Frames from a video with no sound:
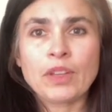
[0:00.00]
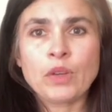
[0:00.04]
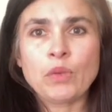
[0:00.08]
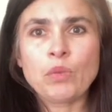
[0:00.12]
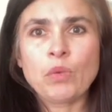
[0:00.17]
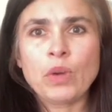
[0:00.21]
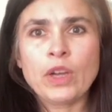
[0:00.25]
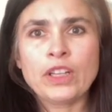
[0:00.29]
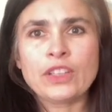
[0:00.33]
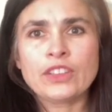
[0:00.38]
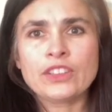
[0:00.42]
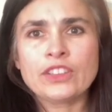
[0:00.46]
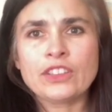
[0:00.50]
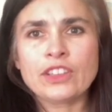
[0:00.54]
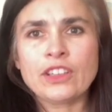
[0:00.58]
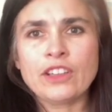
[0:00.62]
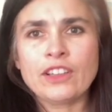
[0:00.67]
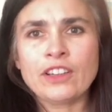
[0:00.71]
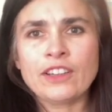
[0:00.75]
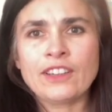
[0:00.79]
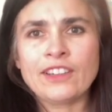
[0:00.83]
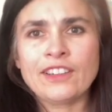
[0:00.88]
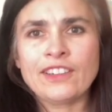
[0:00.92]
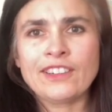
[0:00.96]
Well
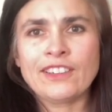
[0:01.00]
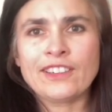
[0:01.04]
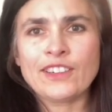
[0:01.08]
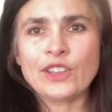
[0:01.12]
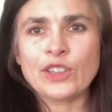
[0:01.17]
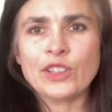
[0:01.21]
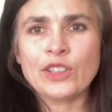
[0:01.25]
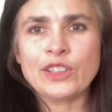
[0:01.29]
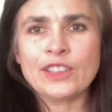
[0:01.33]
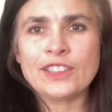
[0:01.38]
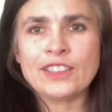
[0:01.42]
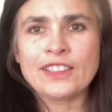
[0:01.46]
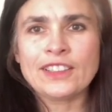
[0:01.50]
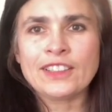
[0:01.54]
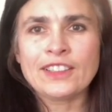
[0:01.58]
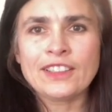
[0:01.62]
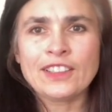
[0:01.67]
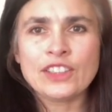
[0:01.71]
done. Good.